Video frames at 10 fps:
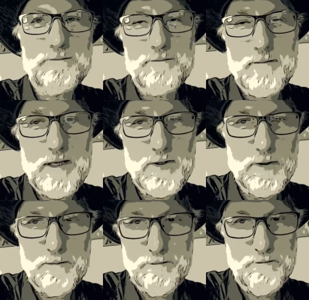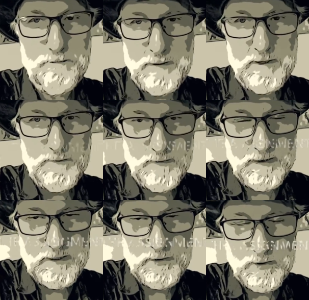get your piece
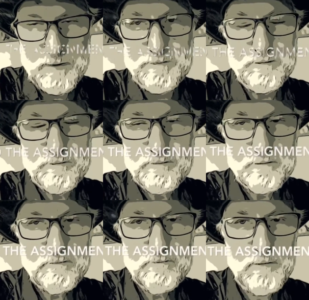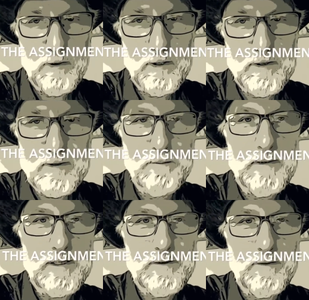finished, you're going to
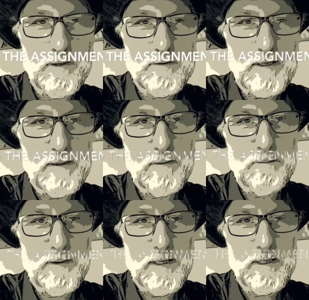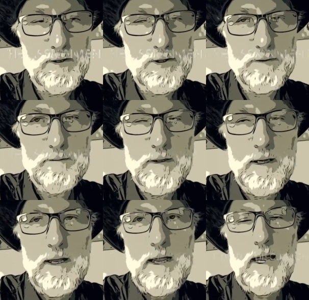submit it to the assignment page,
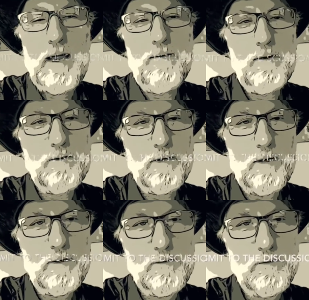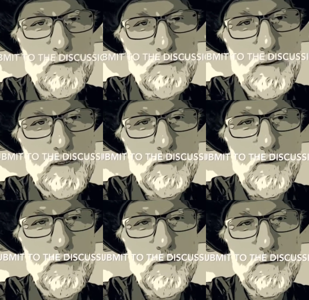and then you're going to also submit it to
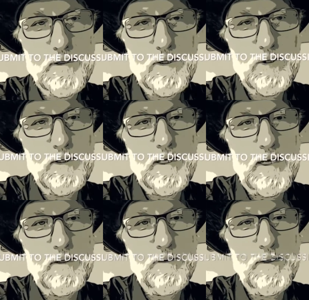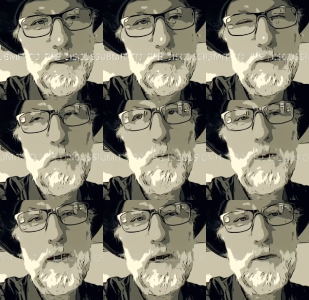the discussion gallery,
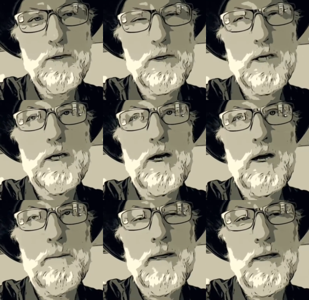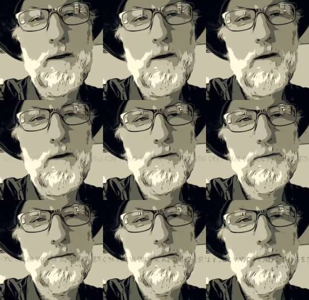where you're going to comment
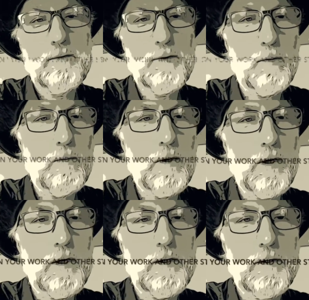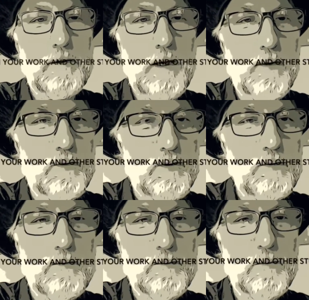on your work or in other
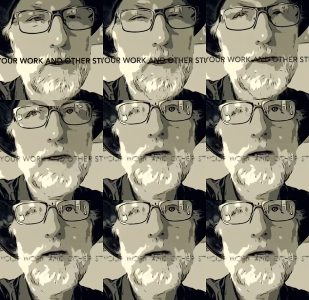students' work,